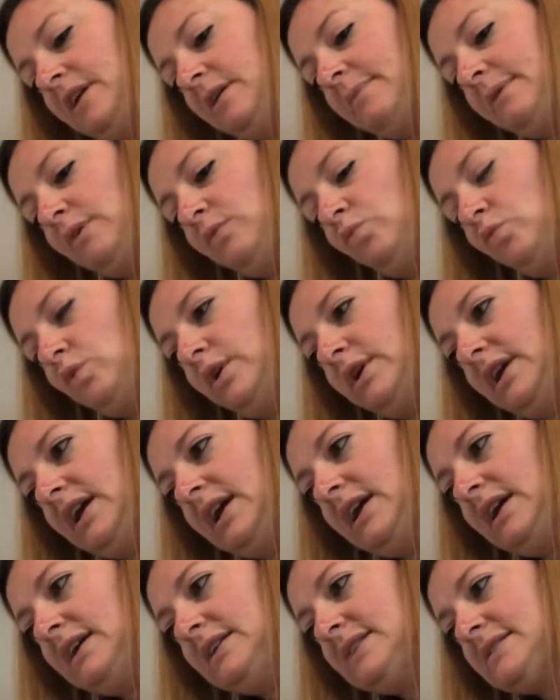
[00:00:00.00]
about what
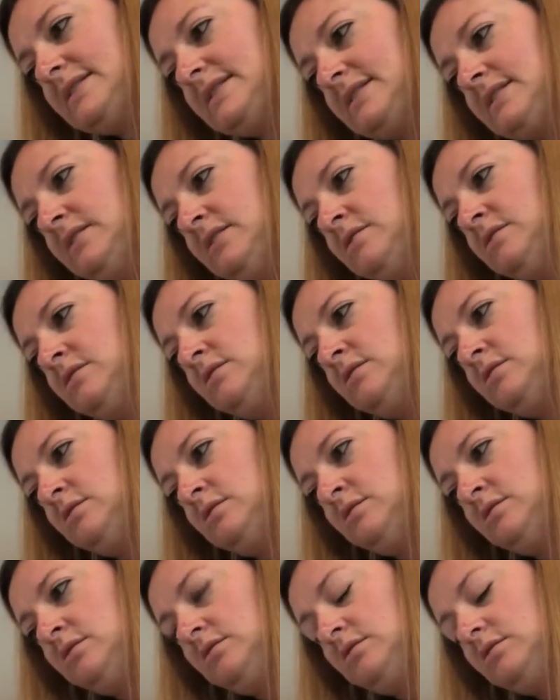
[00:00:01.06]
eats
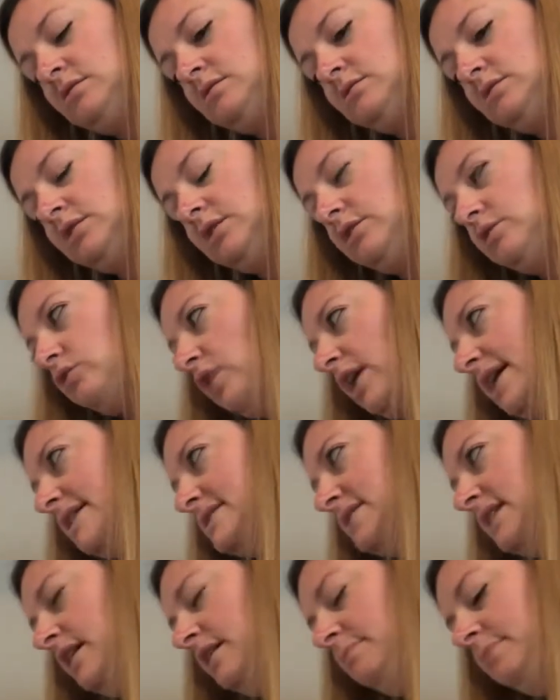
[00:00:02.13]
a
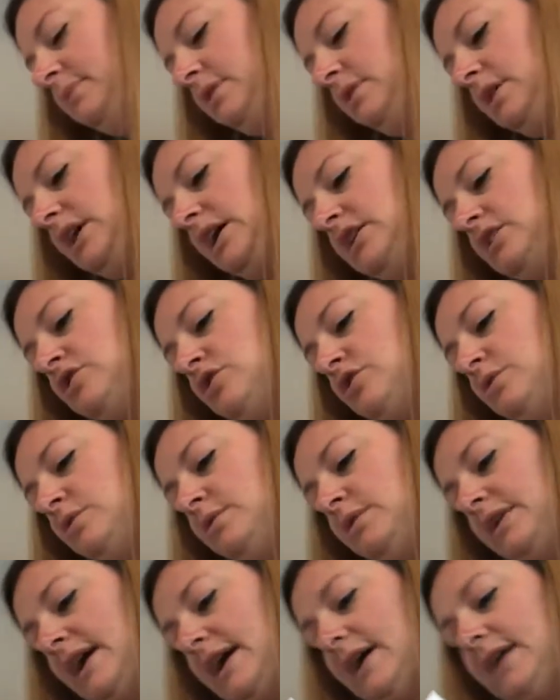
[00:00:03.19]
grasshopper, I know
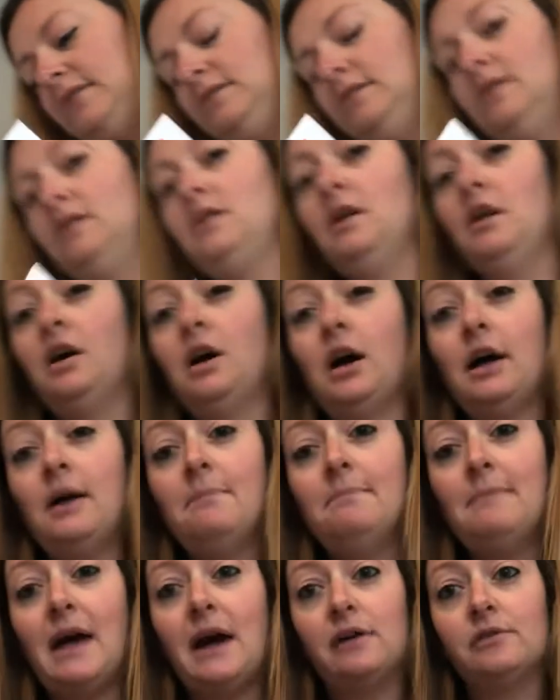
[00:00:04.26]
that a
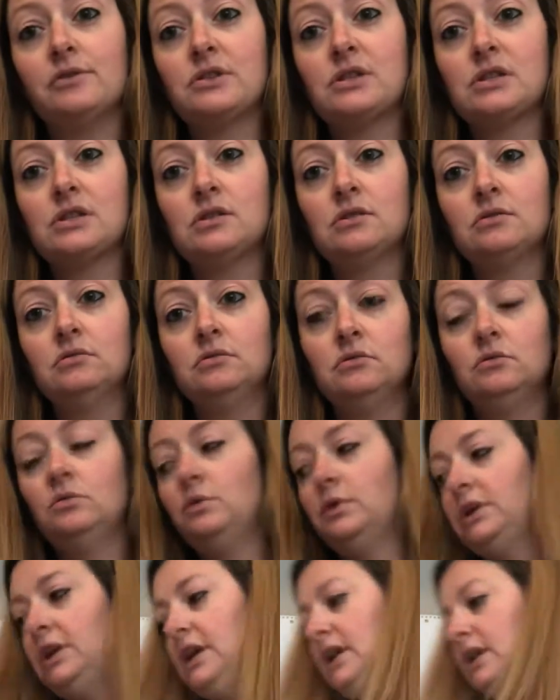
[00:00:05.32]
mouse
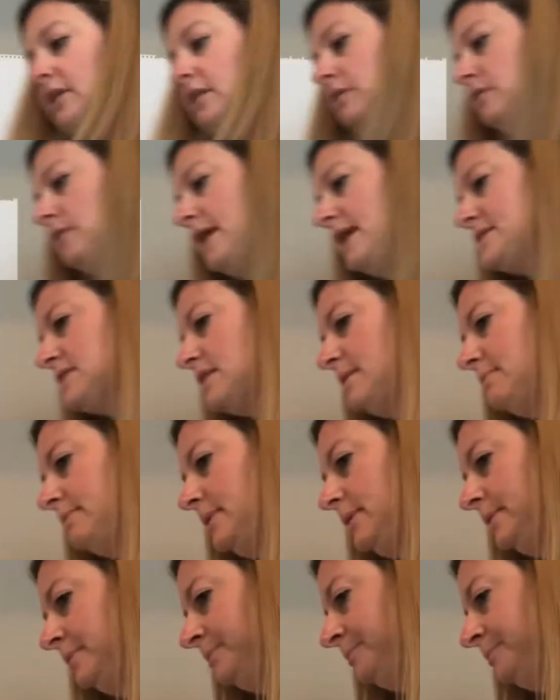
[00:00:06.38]
would eat a grasshopper.